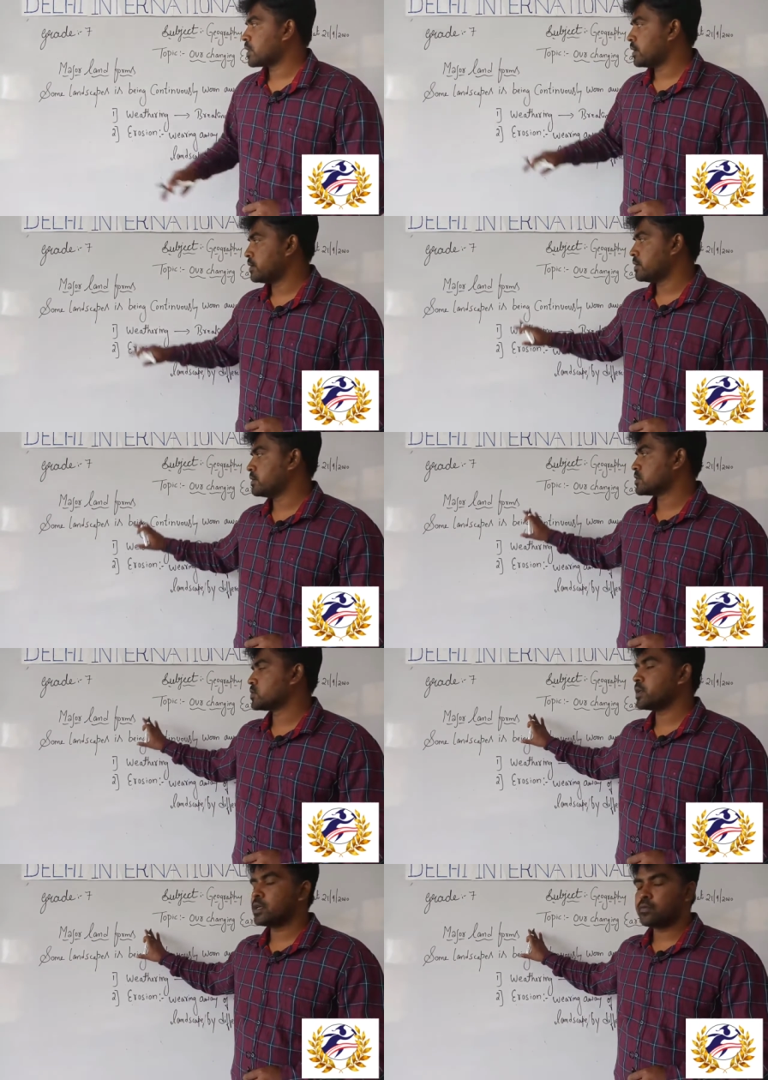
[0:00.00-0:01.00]
And
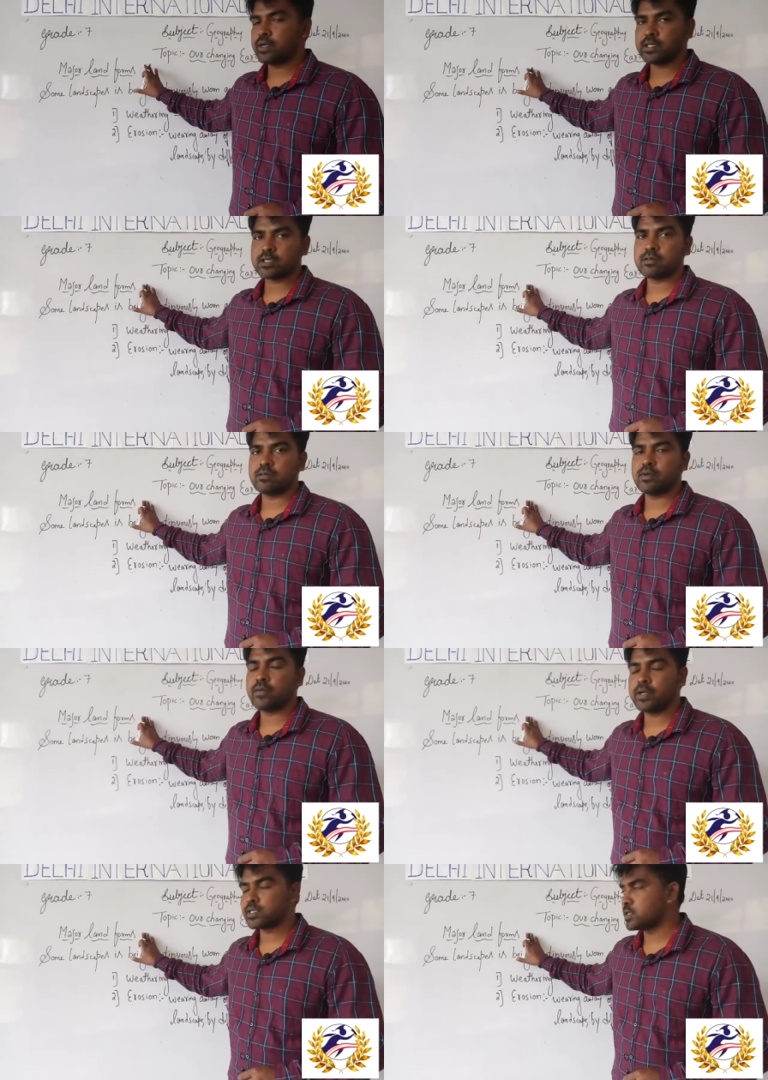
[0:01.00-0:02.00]
today we
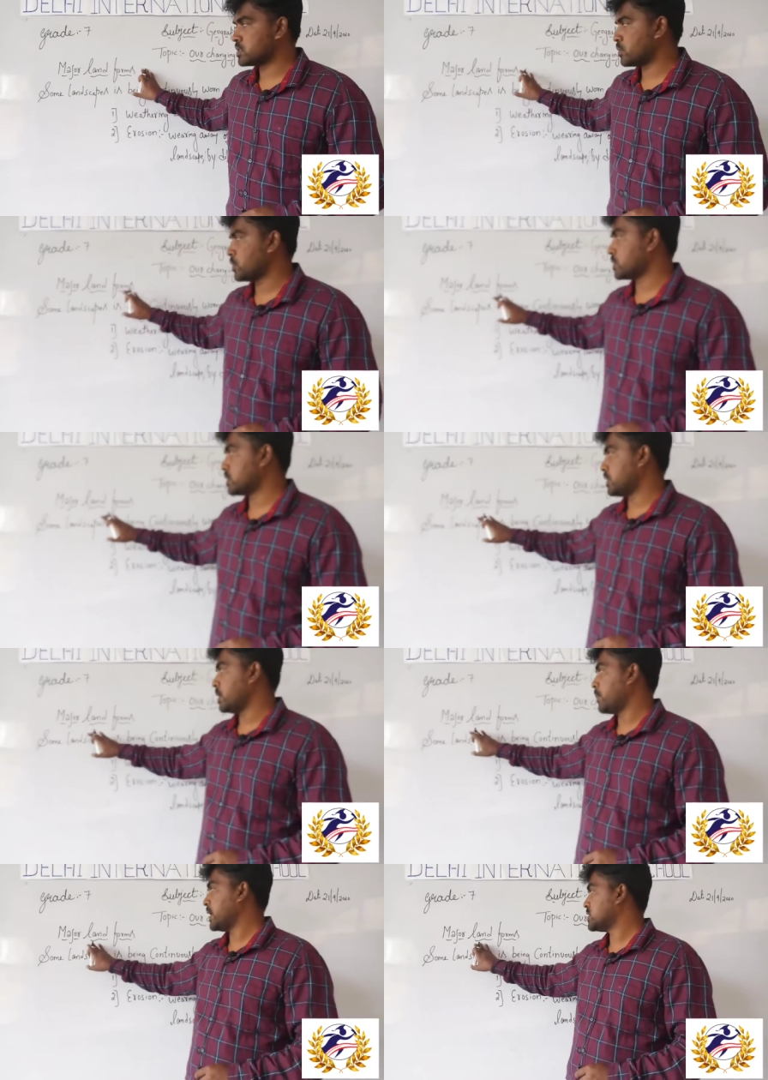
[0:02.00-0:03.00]
will discuss about the
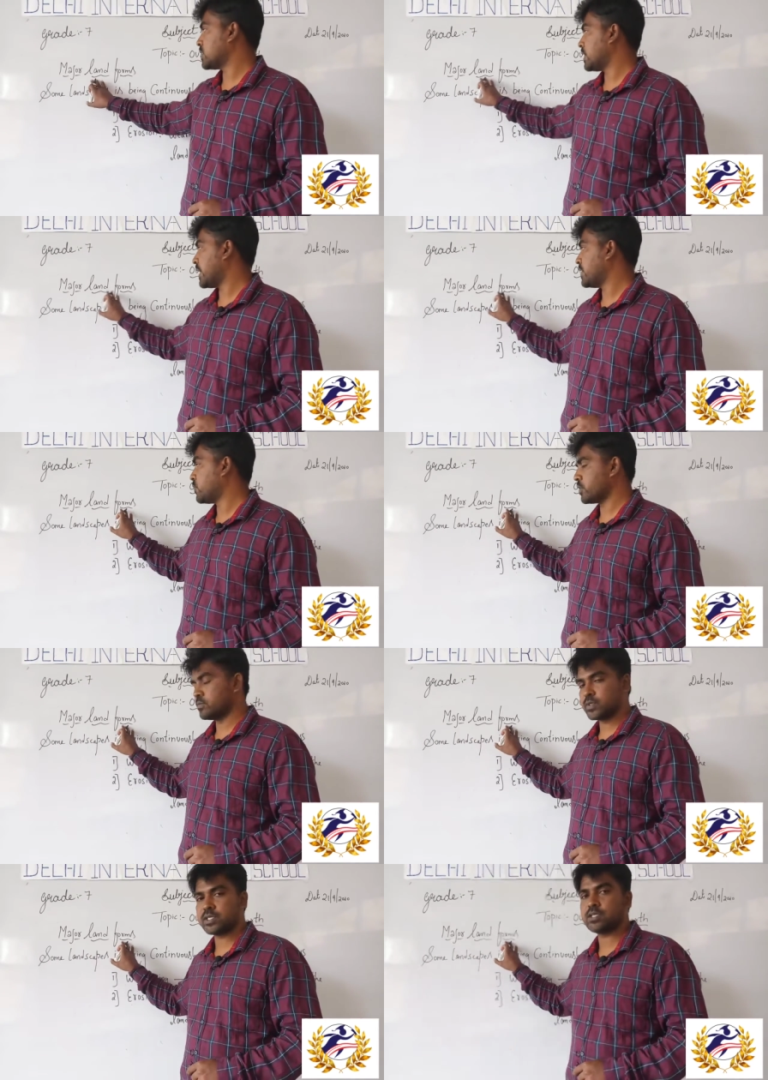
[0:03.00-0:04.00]
major
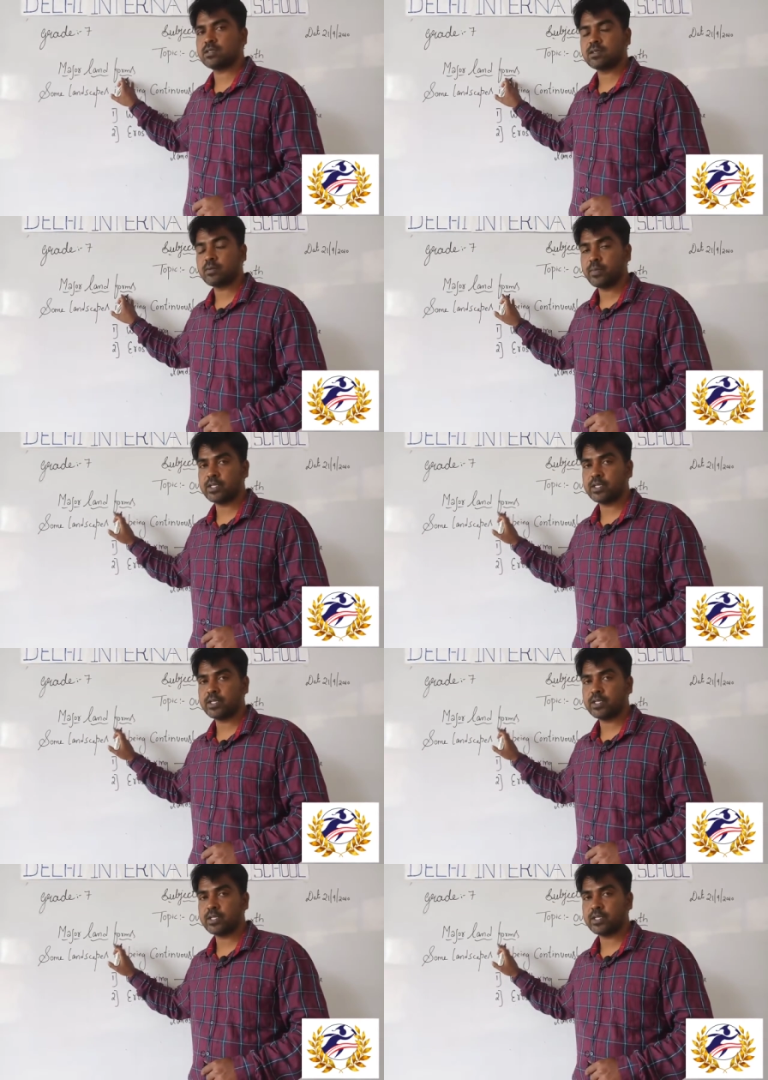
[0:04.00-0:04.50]
landforms.